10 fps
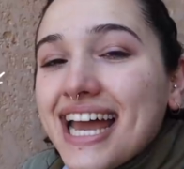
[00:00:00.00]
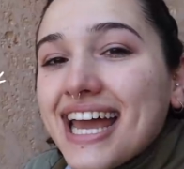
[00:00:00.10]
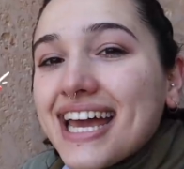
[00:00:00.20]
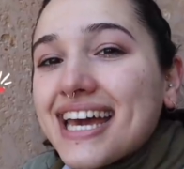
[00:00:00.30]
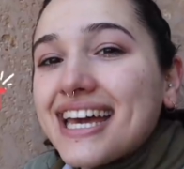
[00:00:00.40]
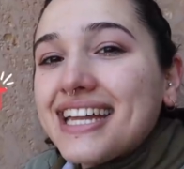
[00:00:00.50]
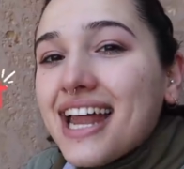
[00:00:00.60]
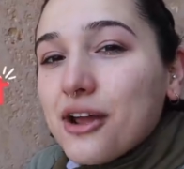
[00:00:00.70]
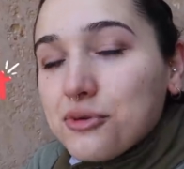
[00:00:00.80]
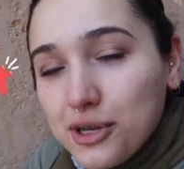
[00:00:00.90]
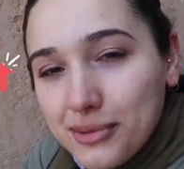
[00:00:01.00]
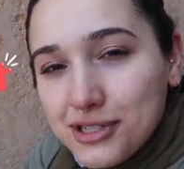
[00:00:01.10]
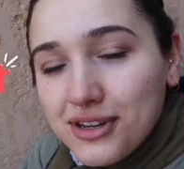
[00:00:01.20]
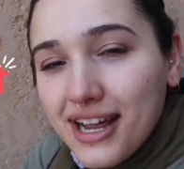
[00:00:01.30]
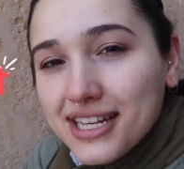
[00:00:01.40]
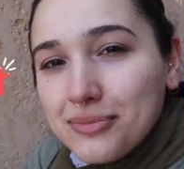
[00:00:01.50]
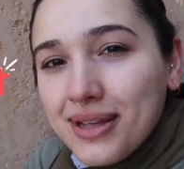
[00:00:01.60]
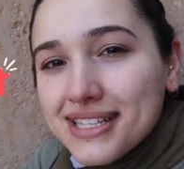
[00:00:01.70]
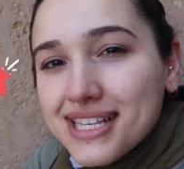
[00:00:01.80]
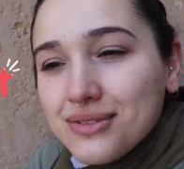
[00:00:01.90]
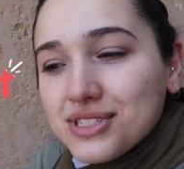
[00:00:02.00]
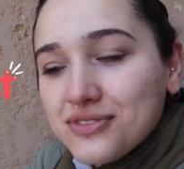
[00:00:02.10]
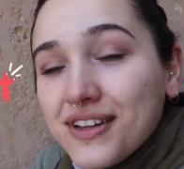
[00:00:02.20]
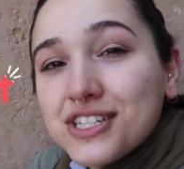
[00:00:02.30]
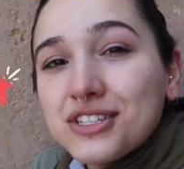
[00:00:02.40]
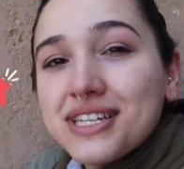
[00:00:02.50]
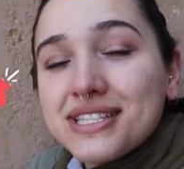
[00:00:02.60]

And I will be trying the Pete's sandwich eventually,